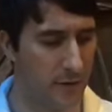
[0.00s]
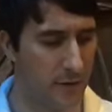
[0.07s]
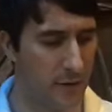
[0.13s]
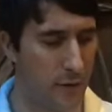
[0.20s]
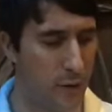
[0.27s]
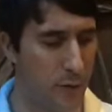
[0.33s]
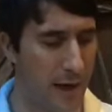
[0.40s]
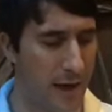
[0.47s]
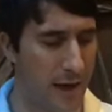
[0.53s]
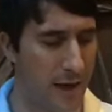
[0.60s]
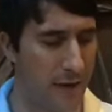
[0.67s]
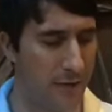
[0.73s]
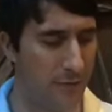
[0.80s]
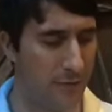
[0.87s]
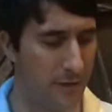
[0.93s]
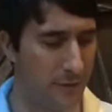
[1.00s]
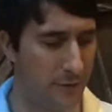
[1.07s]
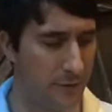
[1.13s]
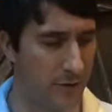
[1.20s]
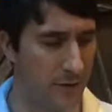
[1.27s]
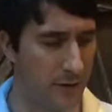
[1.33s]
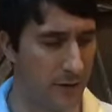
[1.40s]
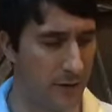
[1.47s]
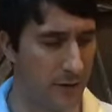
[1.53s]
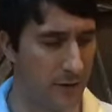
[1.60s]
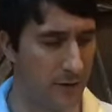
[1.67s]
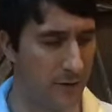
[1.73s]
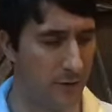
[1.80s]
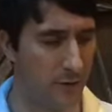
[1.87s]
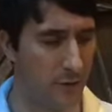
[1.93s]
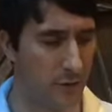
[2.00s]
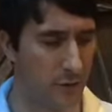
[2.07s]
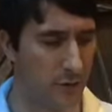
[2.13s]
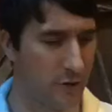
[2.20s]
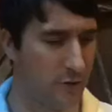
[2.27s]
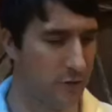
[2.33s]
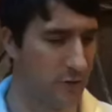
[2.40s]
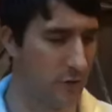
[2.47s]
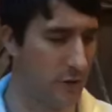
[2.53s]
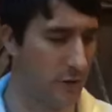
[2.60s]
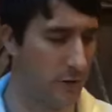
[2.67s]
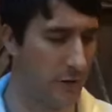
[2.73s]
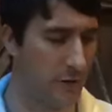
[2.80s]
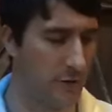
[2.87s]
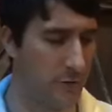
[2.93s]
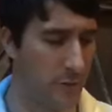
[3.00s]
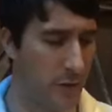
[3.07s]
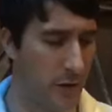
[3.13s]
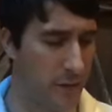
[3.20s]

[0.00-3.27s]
that you have everything in your control and in the